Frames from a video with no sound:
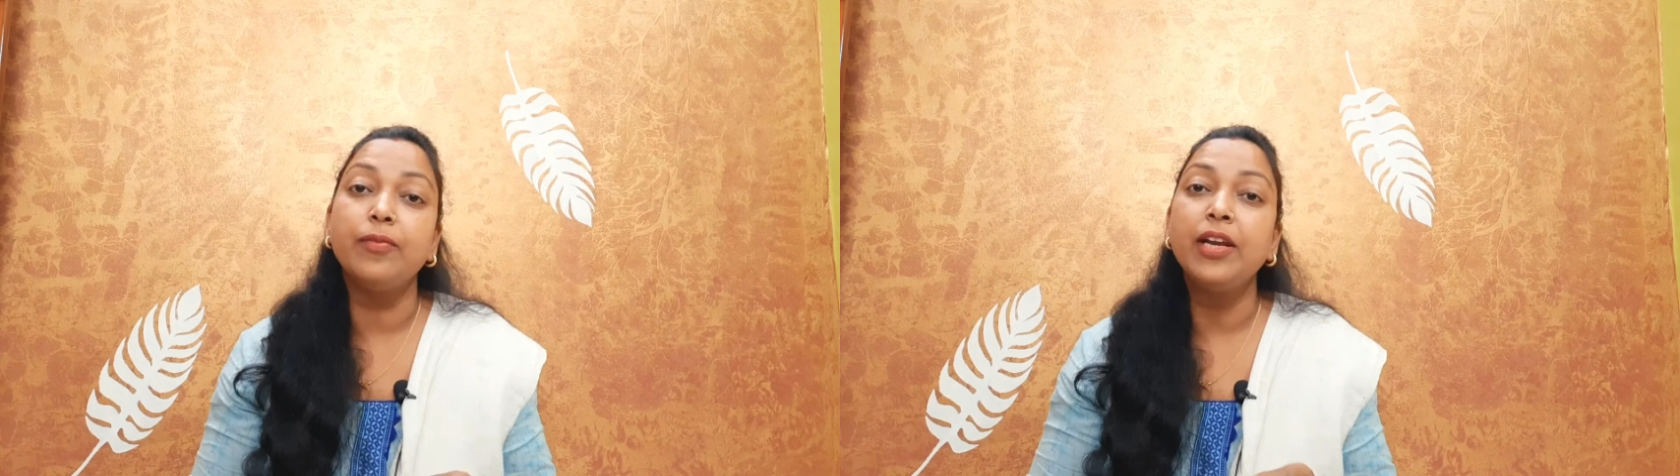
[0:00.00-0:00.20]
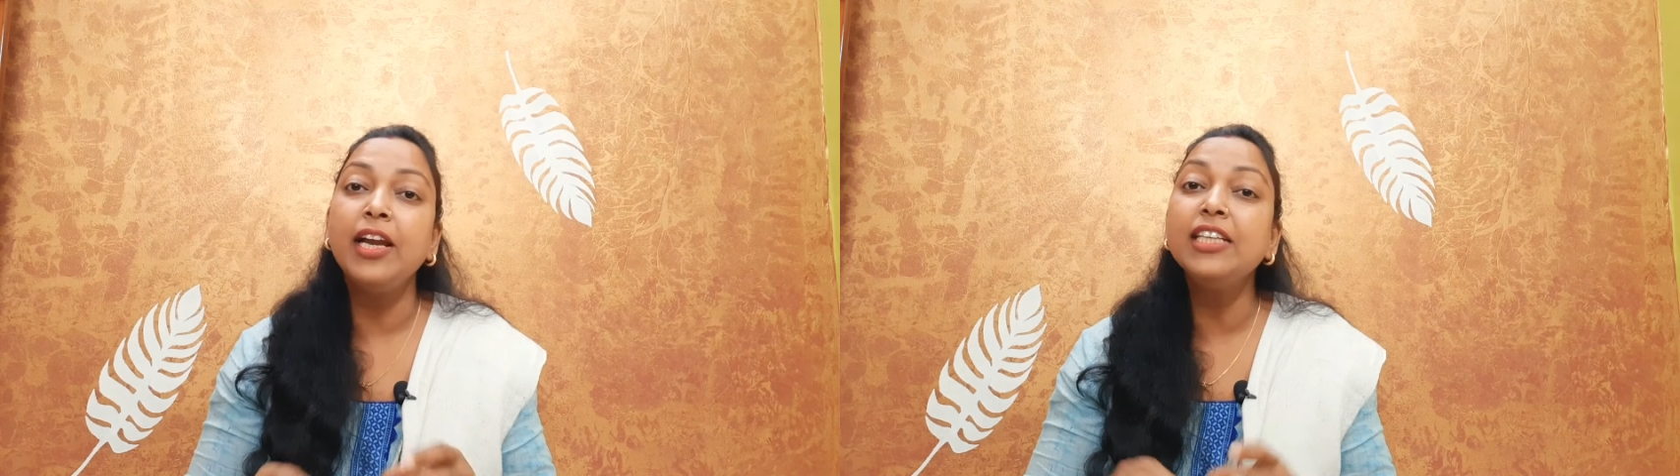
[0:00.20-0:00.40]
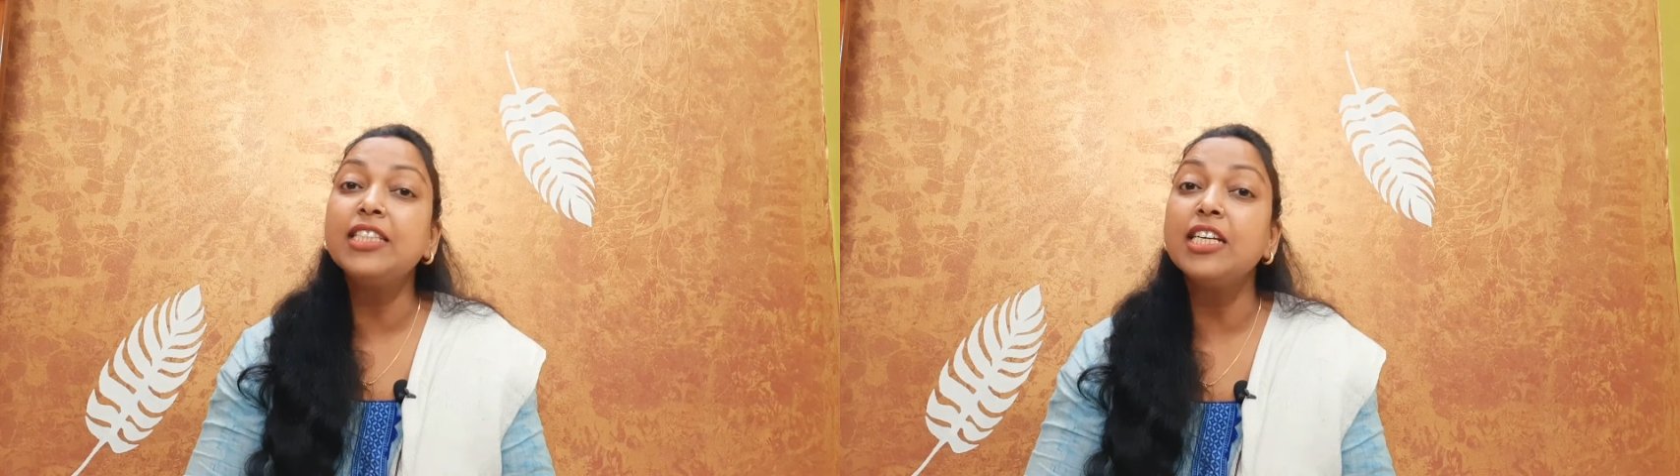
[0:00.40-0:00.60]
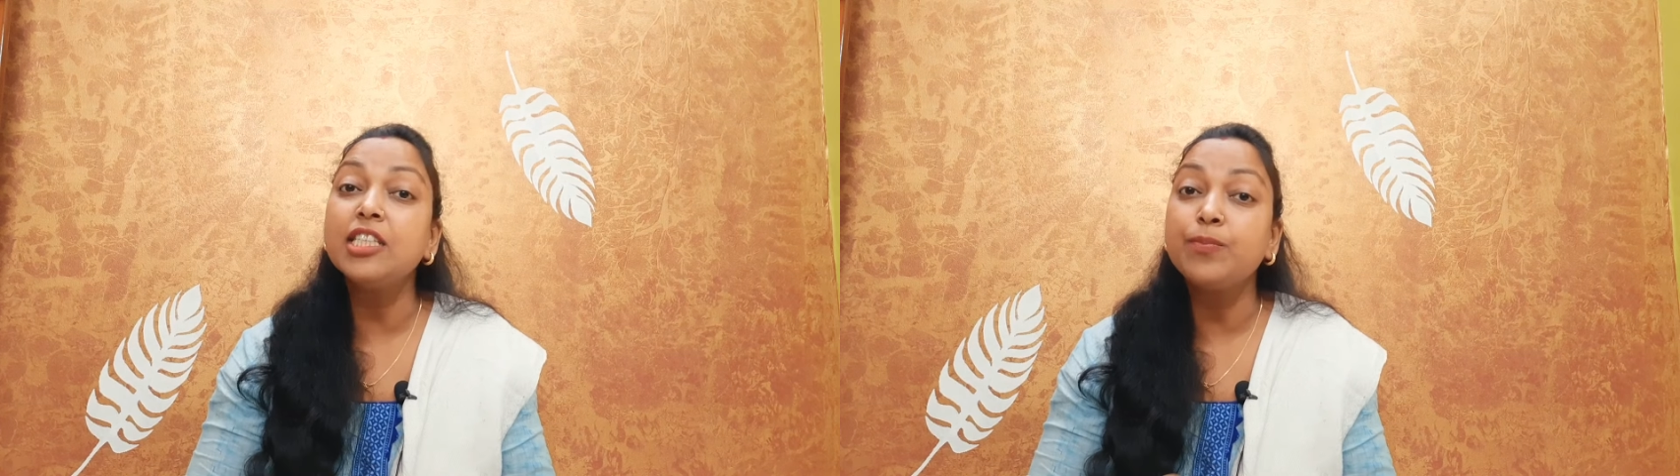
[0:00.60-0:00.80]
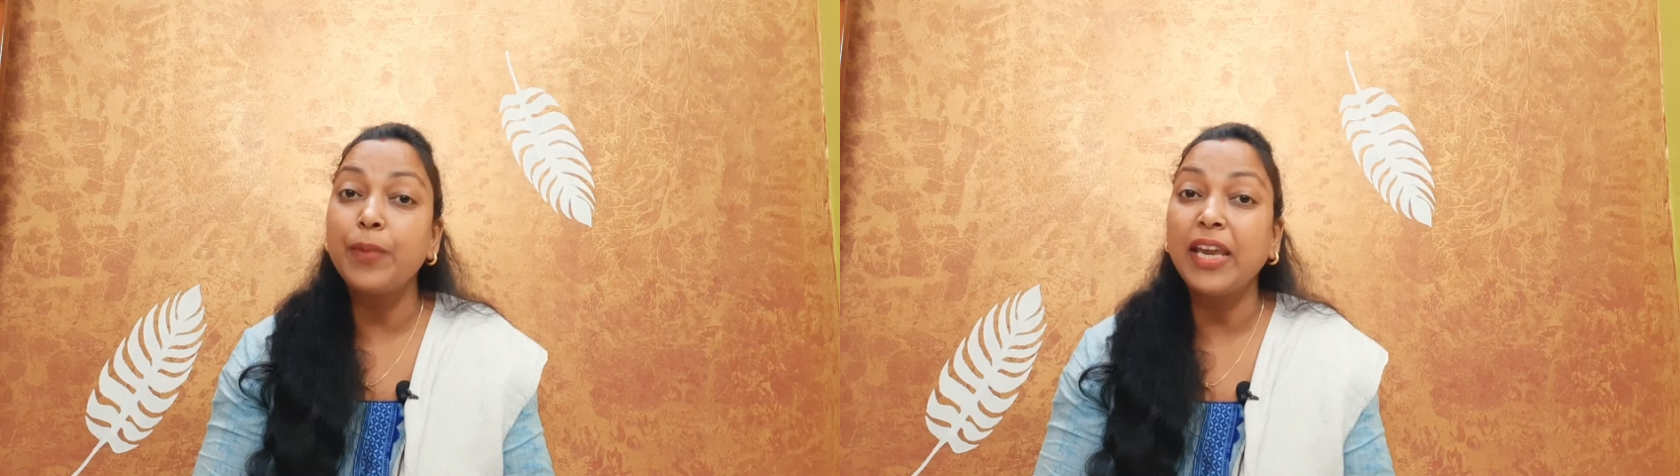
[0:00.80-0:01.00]
his
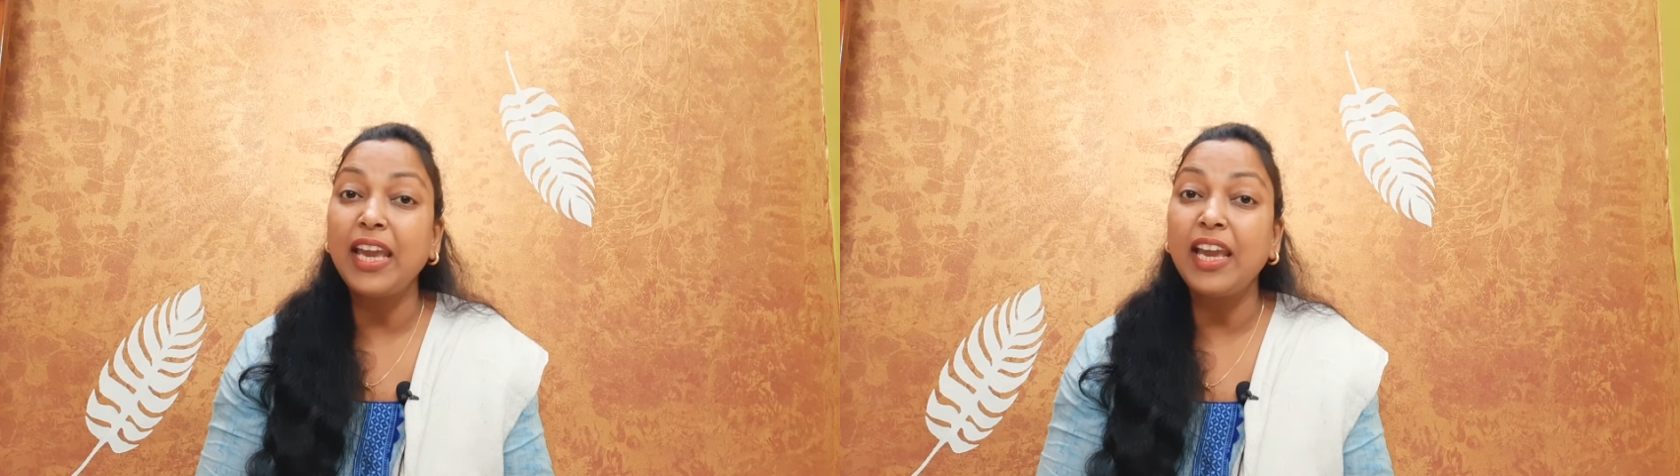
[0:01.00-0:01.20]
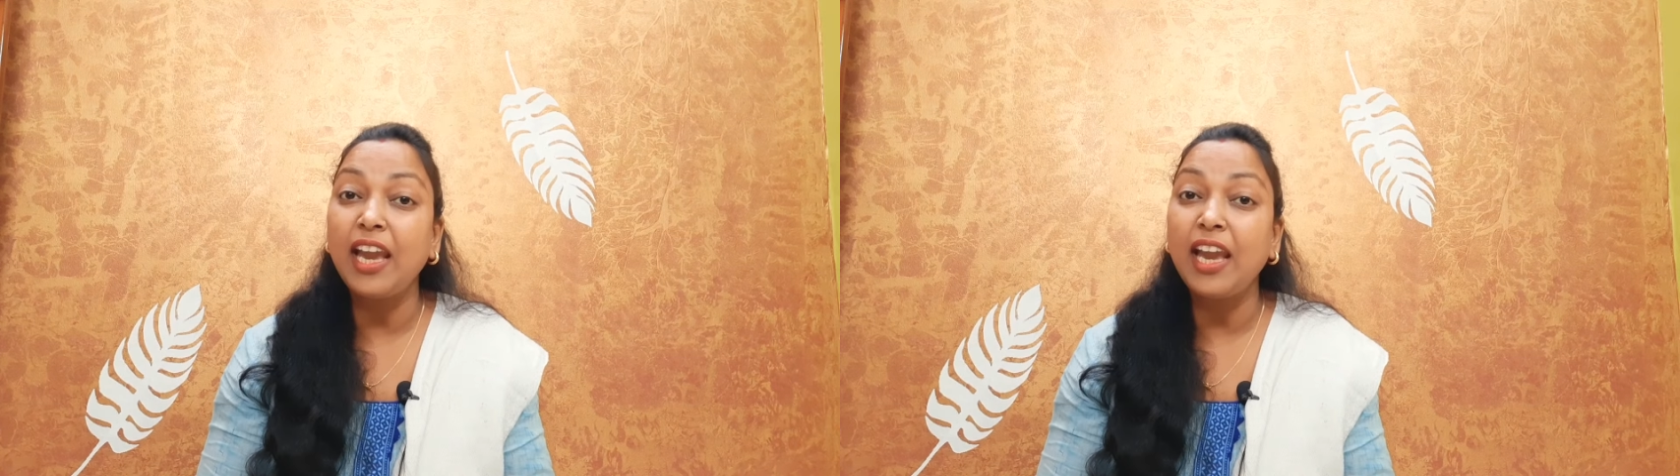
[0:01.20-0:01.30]
speaking